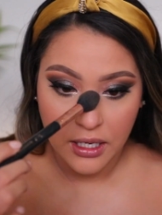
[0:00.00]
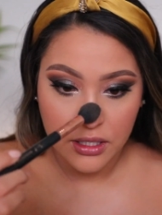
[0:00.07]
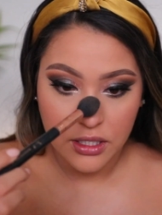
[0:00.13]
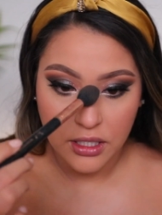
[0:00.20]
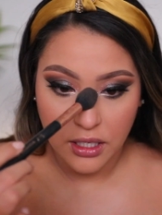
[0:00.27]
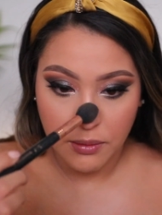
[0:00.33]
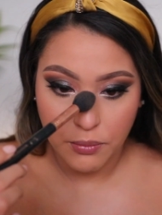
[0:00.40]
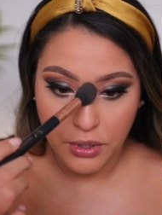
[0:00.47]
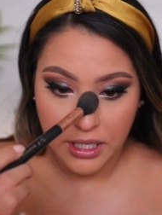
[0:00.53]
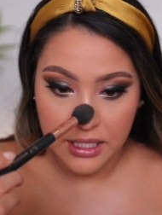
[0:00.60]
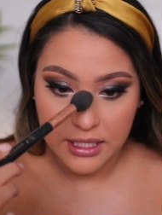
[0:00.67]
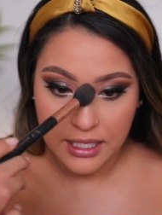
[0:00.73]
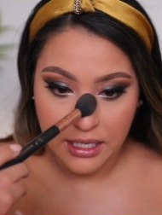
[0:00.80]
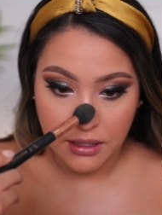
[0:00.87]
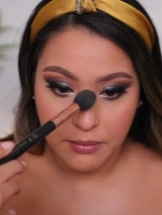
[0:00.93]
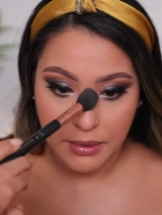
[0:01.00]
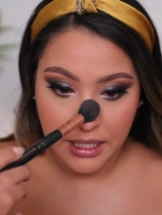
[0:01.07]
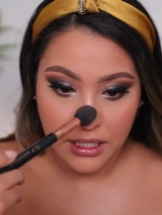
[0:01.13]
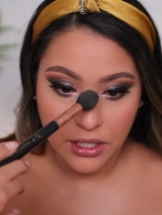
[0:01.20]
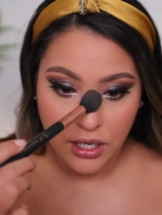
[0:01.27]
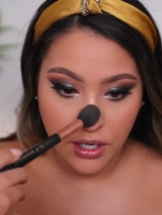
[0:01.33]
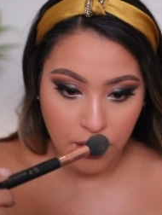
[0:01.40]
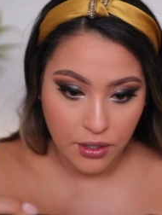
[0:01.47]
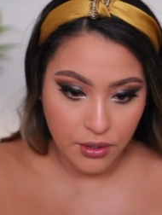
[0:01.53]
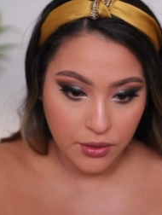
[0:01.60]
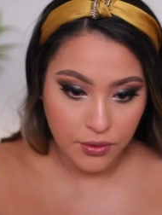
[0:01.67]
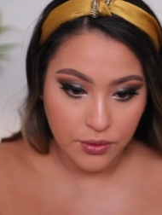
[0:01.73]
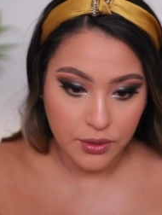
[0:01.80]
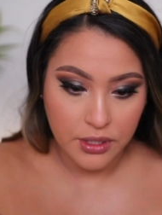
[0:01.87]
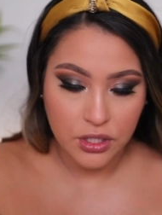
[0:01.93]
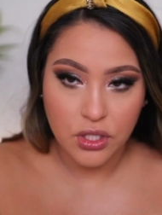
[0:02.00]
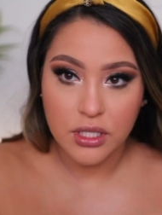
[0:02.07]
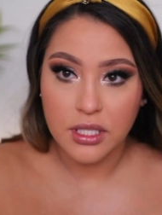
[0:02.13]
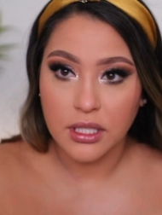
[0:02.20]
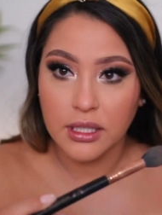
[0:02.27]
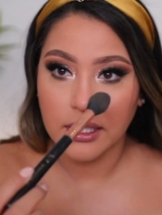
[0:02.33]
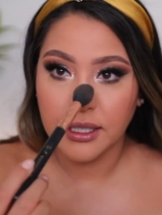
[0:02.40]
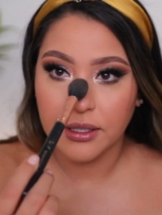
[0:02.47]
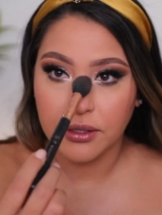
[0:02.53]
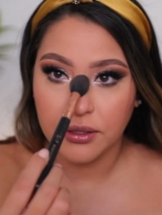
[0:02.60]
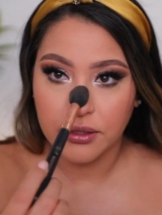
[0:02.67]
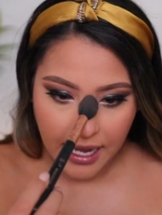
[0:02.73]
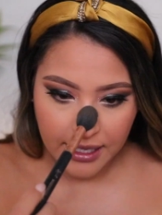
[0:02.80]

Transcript: Just gonna bring it down my nose just a little.